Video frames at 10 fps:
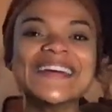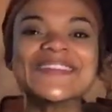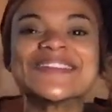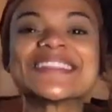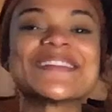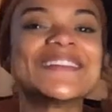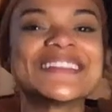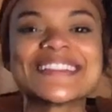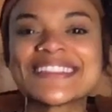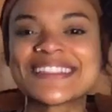So
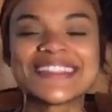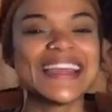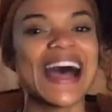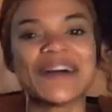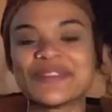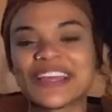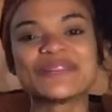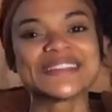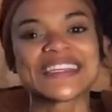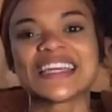just, yeah, being
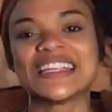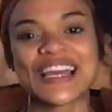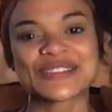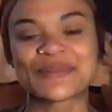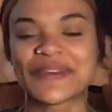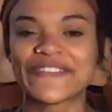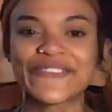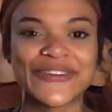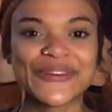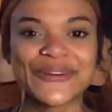able to connect with my
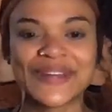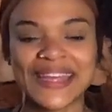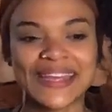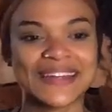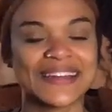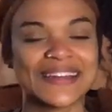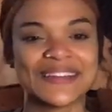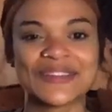food in